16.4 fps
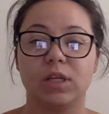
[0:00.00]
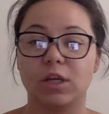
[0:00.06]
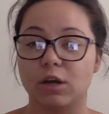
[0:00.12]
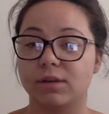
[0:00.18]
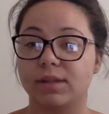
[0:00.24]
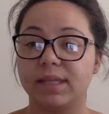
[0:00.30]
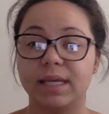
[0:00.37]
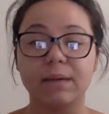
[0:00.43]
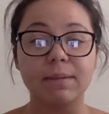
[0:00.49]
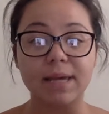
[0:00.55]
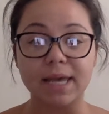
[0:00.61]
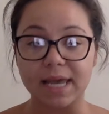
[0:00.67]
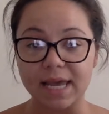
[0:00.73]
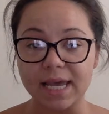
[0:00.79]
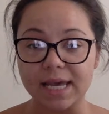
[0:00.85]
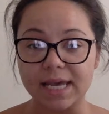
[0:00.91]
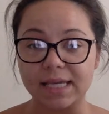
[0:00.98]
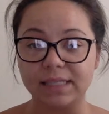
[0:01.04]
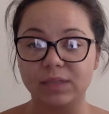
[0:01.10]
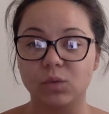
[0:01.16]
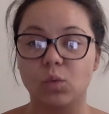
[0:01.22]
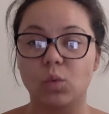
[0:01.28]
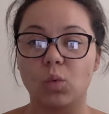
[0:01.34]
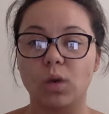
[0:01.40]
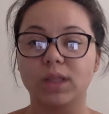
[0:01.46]
Theme is
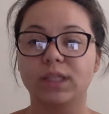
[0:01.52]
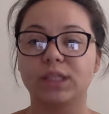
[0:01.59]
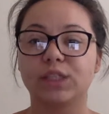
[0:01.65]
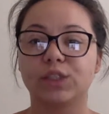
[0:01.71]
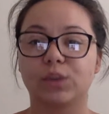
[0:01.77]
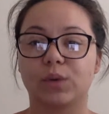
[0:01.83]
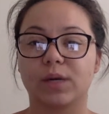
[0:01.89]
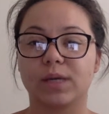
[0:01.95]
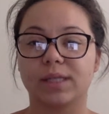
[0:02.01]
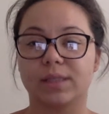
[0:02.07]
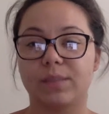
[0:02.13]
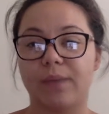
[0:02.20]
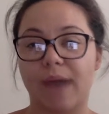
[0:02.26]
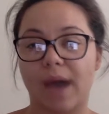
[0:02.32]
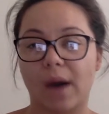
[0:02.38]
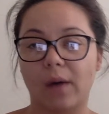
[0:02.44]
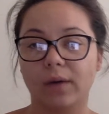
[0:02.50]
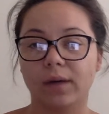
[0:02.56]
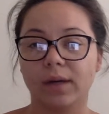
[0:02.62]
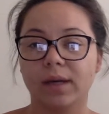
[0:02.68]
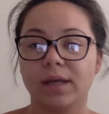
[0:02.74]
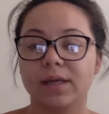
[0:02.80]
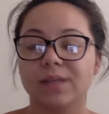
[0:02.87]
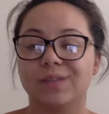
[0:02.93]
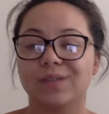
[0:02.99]
what the story is about.
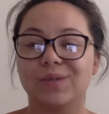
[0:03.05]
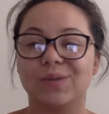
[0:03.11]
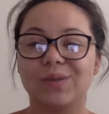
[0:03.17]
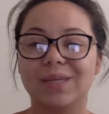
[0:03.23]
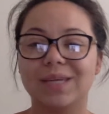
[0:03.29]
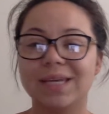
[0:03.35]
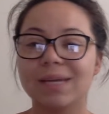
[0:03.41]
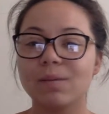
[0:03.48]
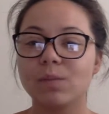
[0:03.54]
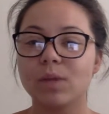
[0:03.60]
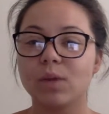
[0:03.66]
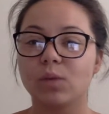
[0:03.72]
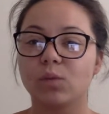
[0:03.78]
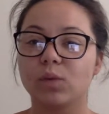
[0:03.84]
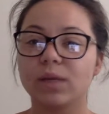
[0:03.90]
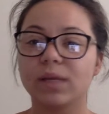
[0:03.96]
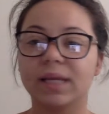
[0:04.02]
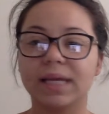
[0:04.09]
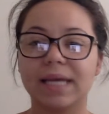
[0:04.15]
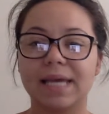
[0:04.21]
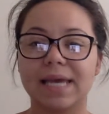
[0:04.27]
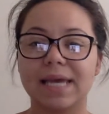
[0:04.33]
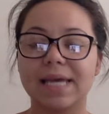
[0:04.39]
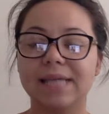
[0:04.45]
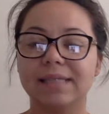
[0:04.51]
So theme really
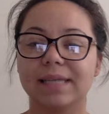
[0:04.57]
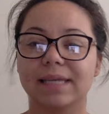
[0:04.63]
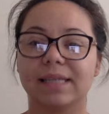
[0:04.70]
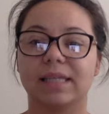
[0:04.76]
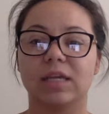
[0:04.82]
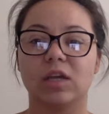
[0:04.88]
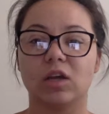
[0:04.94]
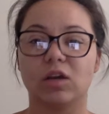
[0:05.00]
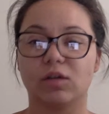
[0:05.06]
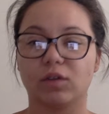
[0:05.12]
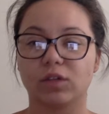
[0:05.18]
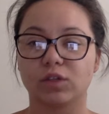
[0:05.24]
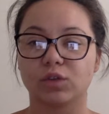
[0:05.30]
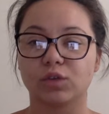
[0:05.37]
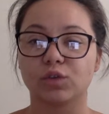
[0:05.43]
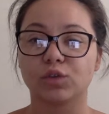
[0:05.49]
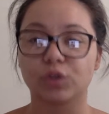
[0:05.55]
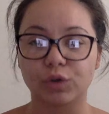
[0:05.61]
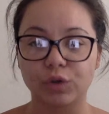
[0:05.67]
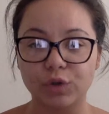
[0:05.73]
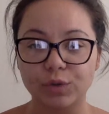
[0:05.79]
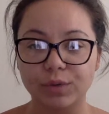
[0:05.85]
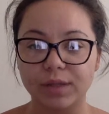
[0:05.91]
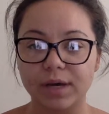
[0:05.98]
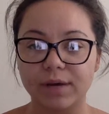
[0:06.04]
is like the universal
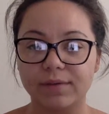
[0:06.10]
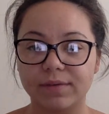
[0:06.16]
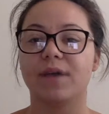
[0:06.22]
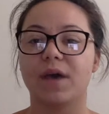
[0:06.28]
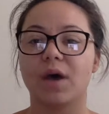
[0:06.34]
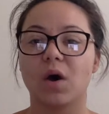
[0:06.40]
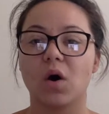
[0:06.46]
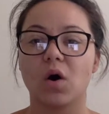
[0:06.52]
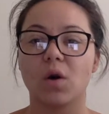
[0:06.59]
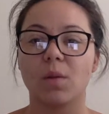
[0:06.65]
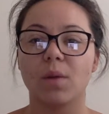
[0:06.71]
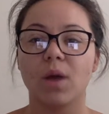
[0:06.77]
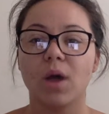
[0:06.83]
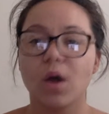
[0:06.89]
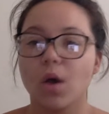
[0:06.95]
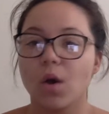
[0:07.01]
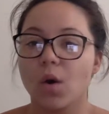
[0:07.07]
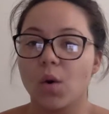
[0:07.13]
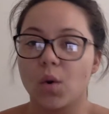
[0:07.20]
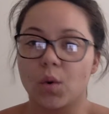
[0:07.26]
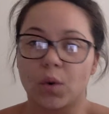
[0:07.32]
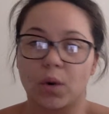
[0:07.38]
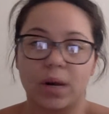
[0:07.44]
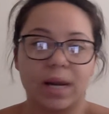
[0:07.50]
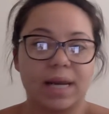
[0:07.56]
truth of a film
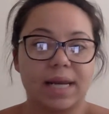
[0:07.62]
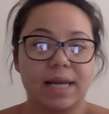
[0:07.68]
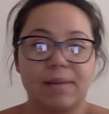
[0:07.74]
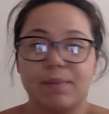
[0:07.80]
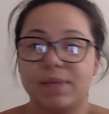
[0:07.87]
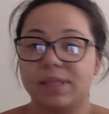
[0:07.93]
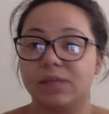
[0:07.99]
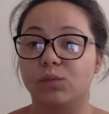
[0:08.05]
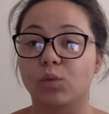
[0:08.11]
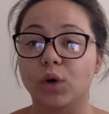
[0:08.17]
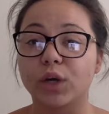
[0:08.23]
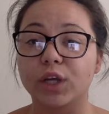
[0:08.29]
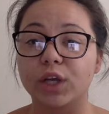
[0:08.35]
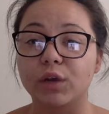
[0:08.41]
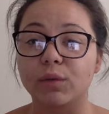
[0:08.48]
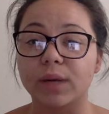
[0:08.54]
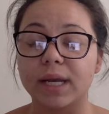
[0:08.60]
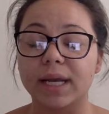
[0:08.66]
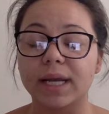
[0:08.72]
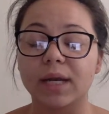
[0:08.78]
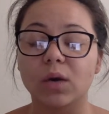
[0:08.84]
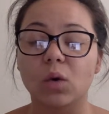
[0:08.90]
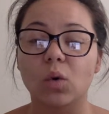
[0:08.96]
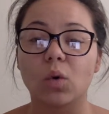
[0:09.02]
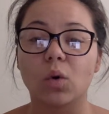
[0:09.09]
or any piece of work you
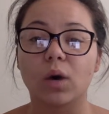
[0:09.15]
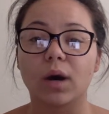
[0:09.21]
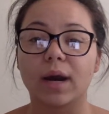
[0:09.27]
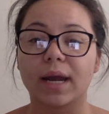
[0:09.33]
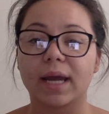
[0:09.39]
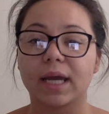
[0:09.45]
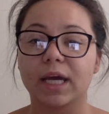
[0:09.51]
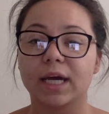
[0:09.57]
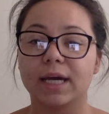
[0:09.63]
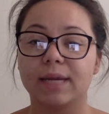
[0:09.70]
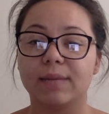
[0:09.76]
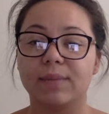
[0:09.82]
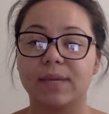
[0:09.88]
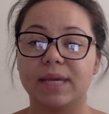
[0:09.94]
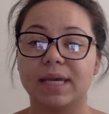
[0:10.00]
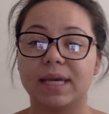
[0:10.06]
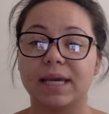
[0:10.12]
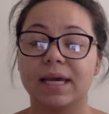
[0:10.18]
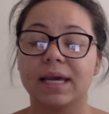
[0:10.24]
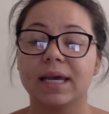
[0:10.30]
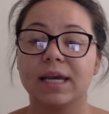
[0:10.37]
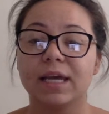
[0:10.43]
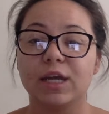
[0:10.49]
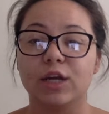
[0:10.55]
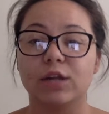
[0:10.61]
read, or it could be,
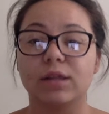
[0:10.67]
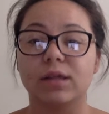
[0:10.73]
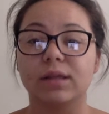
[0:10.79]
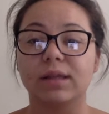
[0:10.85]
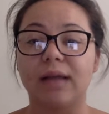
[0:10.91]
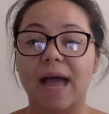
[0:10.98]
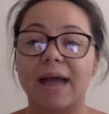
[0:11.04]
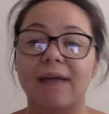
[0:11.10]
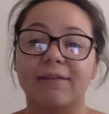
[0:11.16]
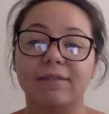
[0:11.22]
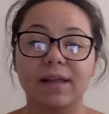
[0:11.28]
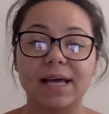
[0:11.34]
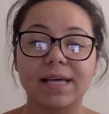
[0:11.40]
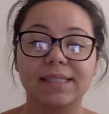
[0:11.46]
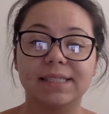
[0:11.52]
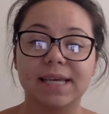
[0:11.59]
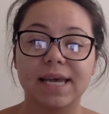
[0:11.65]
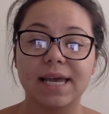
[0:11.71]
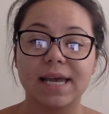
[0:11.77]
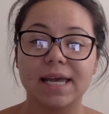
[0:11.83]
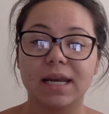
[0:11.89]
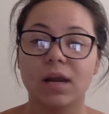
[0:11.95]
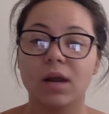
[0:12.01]
the life lesson